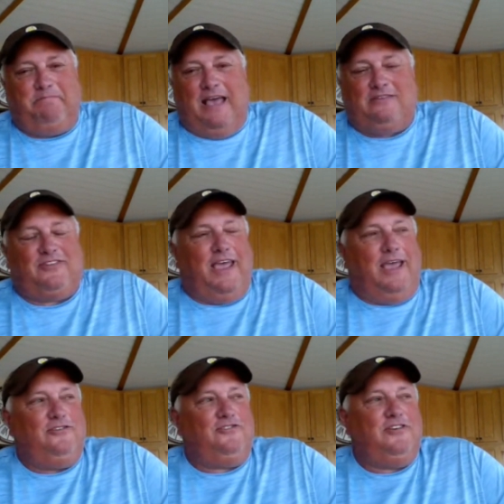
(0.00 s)

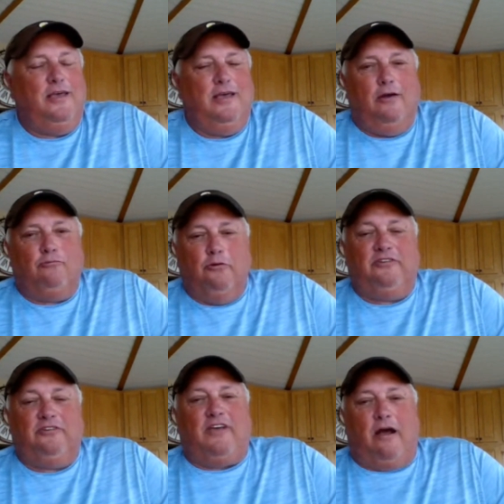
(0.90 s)
Backstage,
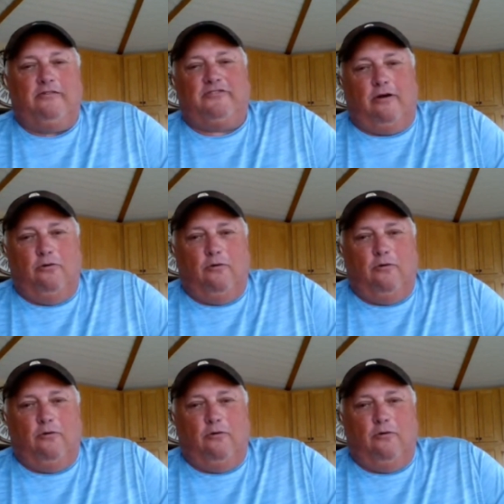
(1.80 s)
Rudy Sarzo,